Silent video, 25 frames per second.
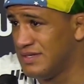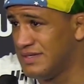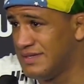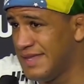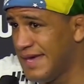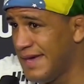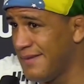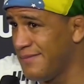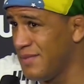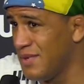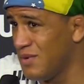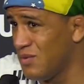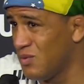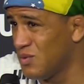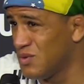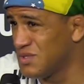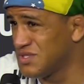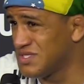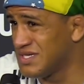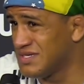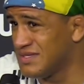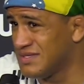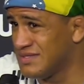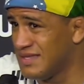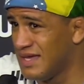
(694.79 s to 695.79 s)
Demian
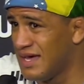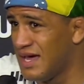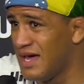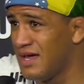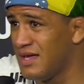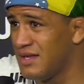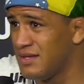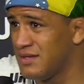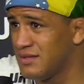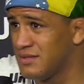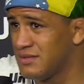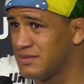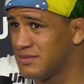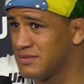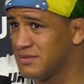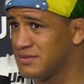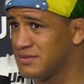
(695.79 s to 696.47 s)
wasn't that